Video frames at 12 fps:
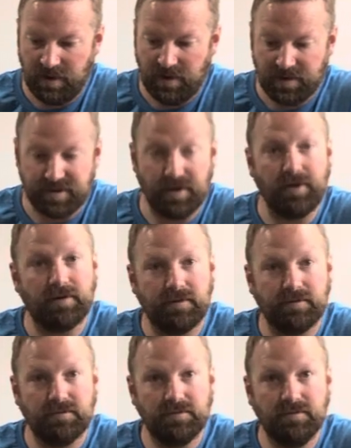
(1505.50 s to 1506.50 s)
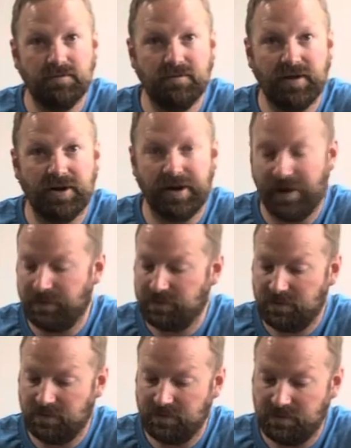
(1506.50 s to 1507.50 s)
So there you
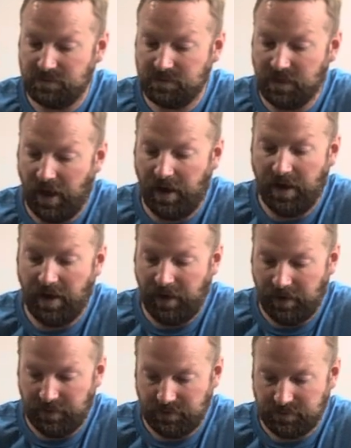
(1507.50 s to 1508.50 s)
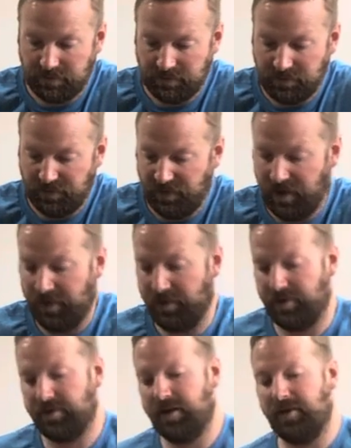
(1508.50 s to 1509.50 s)
go.
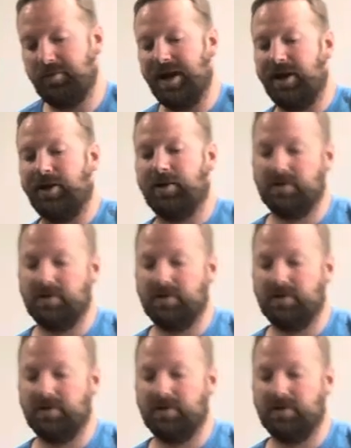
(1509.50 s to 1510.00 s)
Another banger.